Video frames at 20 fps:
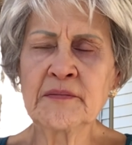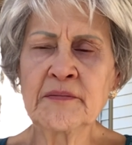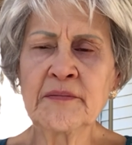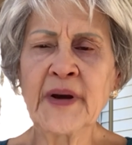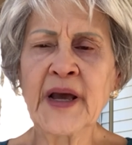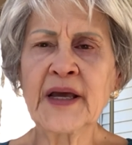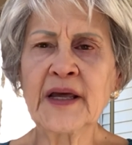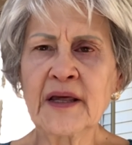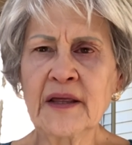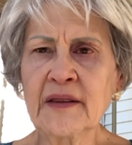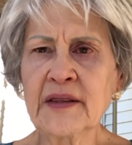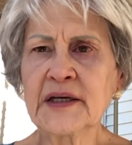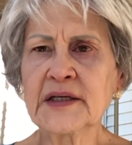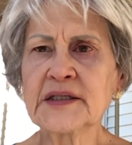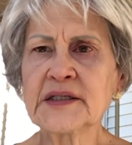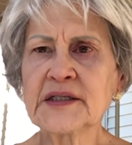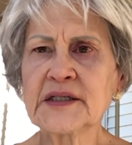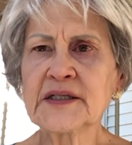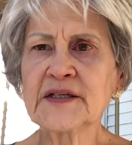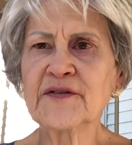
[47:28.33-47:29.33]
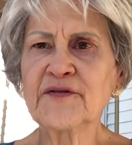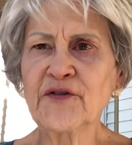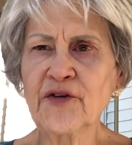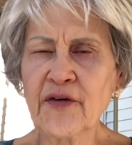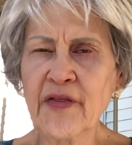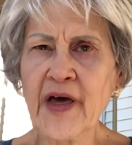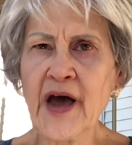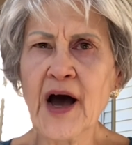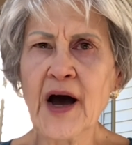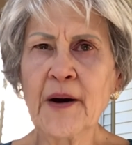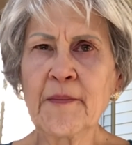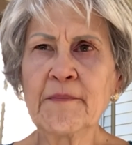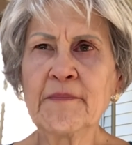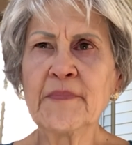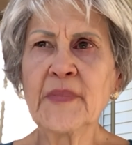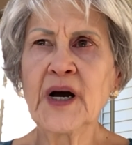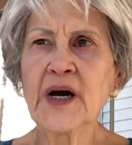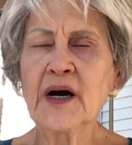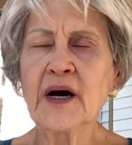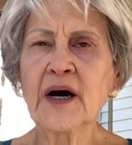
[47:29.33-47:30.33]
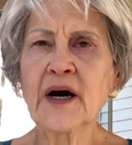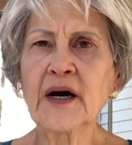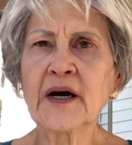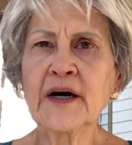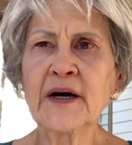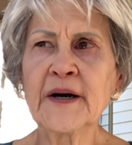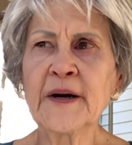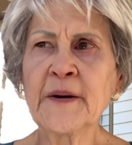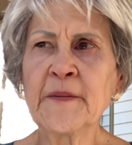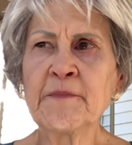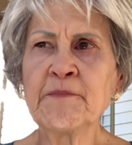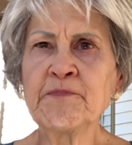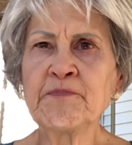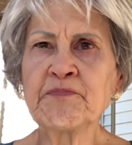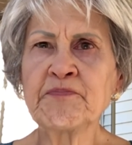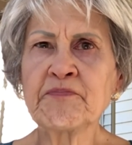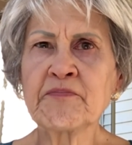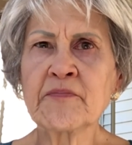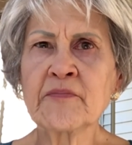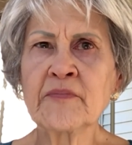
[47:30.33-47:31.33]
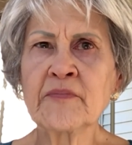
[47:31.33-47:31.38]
making this for them. I